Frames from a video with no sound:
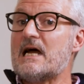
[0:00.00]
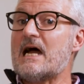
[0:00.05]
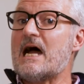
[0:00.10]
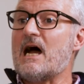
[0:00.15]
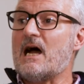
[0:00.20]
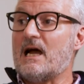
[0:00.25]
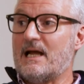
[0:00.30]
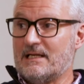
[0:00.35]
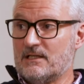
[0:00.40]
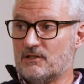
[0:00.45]

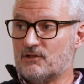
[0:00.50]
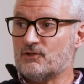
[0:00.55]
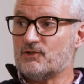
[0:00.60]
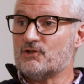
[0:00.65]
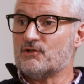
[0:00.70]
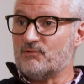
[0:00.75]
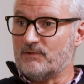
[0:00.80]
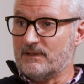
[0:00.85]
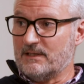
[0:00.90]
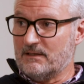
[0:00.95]
our
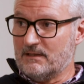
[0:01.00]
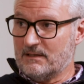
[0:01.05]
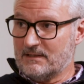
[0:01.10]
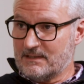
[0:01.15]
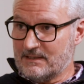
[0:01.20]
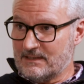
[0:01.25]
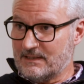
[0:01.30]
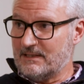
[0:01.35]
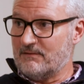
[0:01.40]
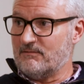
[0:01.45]
industry
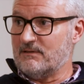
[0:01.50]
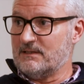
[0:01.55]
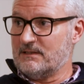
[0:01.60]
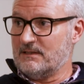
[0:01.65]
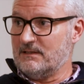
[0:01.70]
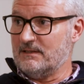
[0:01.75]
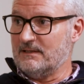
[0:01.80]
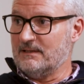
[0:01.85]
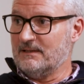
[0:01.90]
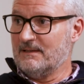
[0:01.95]

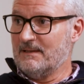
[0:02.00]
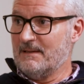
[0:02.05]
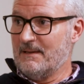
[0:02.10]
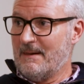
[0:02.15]
seriously,